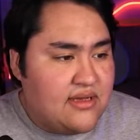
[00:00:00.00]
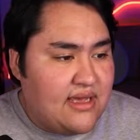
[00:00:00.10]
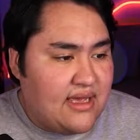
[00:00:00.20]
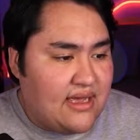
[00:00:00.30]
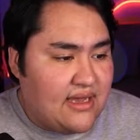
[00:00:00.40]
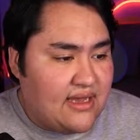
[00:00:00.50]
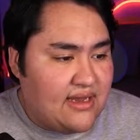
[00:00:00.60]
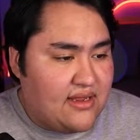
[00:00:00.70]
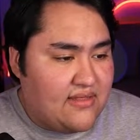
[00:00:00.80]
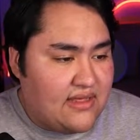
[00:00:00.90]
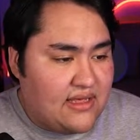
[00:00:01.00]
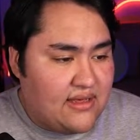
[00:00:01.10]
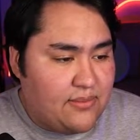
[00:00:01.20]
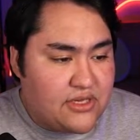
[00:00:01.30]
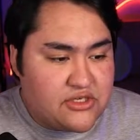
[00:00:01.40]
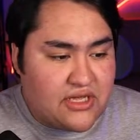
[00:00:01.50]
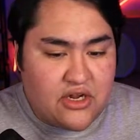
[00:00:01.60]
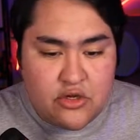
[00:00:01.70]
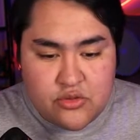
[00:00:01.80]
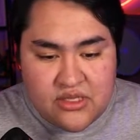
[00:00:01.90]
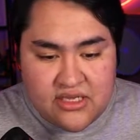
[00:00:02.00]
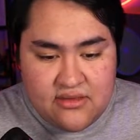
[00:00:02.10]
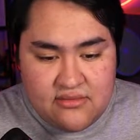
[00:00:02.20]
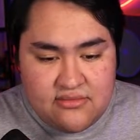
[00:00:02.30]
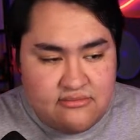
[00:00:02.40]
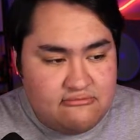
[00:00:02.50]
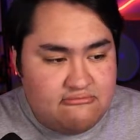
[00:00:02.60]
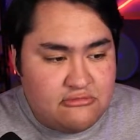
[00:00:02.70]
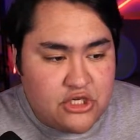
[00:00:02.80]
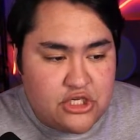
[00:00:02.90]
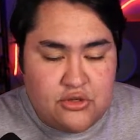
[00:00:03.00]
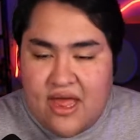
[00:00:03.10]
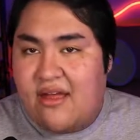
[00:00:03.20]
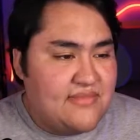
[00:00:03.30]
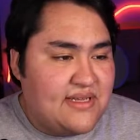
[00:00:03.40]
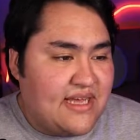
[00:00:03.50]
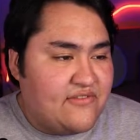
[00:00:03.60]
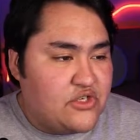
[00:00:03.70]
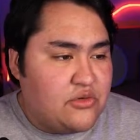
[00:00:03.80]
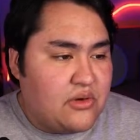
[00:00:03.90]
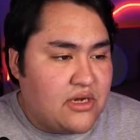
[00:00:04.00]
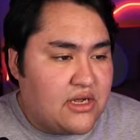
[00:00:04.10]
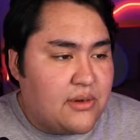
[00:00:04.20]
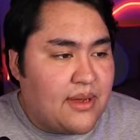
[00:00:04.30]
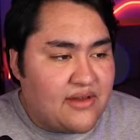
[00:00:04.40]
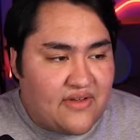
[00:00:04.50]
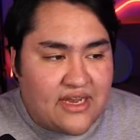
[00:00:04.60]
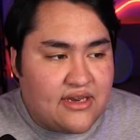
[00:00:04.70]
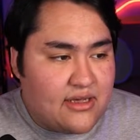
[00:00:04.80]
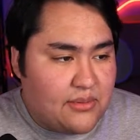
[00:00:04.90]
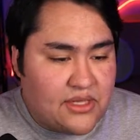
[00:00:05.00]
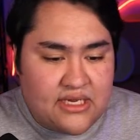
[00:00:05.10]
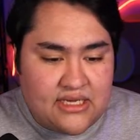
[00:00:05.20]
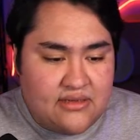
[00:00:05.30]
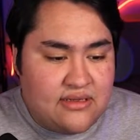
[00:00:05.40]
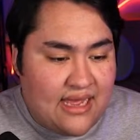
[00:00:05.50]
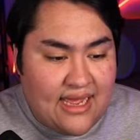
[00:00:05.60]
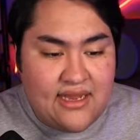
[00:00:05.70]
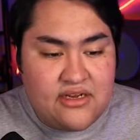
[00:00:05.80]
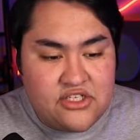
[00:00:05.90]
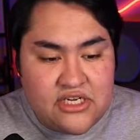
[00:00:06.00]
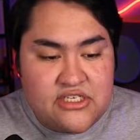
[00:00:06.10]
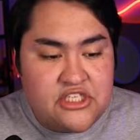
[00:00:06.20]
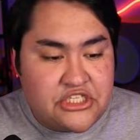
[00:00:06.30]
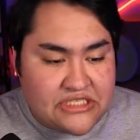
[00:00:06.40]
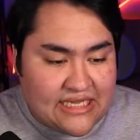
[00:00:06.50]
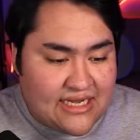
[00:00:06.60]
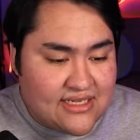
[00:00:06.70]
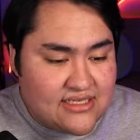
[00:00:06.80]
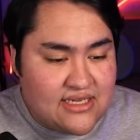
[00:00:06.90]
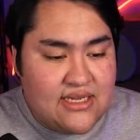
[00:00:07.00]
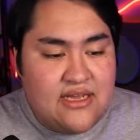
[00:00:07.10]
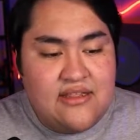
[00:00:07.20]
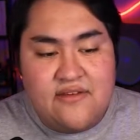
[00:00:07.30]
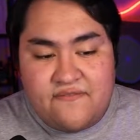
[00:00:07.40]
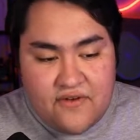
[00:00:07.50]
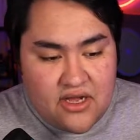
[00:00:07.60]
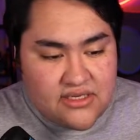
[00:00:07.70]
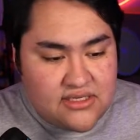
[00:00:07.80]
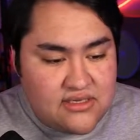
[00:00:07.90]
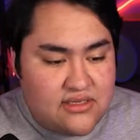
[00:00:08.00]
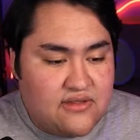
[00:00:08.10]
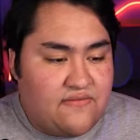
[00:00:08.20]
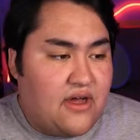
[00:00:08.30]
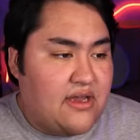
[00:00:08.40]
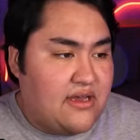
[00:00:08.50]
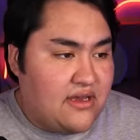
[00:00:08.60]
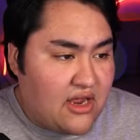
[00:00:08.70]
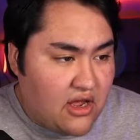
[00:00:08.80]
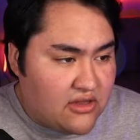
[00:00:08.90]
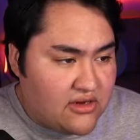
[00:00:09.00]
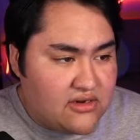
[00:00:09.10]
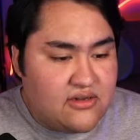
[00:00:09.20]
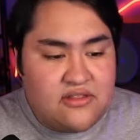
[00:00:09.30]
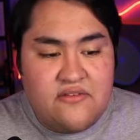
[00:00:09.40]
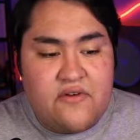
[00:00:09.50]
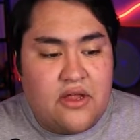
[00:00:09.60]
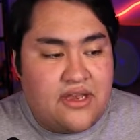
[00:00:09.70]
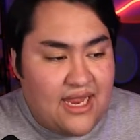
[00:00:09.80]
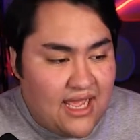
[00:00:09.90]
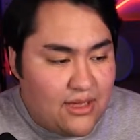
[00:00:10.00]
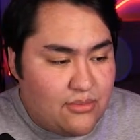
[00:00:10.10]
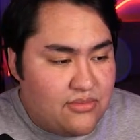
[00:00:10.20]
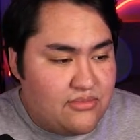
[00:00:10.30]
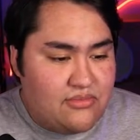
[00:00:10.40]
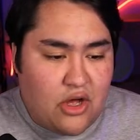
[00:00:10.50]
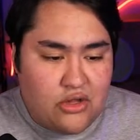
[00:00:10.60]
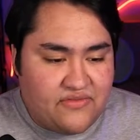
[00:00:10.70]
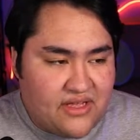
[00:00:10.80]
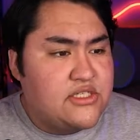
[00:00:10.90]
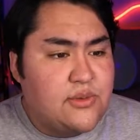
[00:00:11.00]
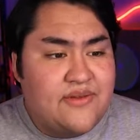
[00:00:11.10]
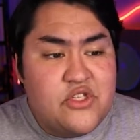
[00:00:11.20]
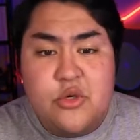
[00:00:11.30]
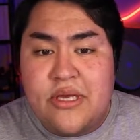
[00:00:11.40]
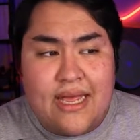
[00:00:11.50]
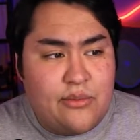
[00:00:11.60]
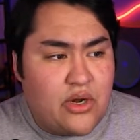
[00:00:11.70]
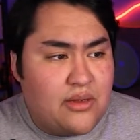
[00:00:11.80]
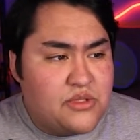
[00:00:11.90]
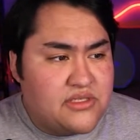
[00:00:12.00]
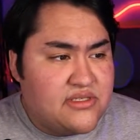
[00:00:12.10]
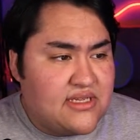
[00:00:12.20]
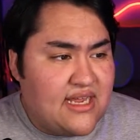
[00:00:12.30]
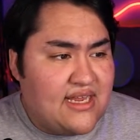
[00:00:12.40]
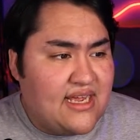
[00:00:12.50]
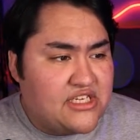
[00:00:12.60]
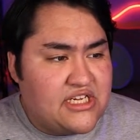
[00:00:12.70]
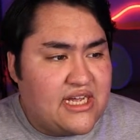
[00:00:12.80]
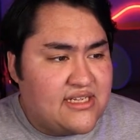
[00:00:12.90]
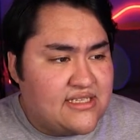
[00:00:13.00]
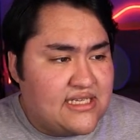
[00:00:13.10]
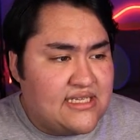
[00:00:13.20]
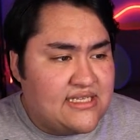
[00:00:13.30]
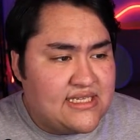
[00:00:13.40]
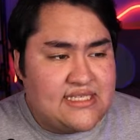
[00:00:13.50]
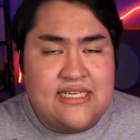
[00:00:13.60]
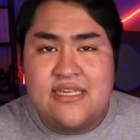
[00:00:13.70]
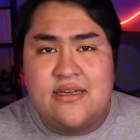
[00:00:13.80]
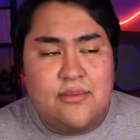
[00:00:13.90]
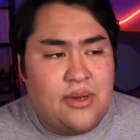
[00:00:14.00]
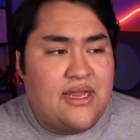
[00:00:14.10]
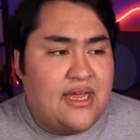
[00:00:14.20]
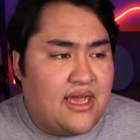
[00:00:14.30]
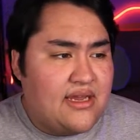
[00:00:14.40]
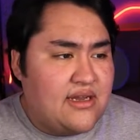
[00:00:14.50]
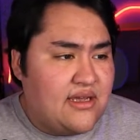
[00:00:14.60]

and the picture that goes with it, you can do that. It gives you a good amount of editing ability and changing the size, the font color, the font name, all of that. So we have 2 camera options, and it actually has the 16:9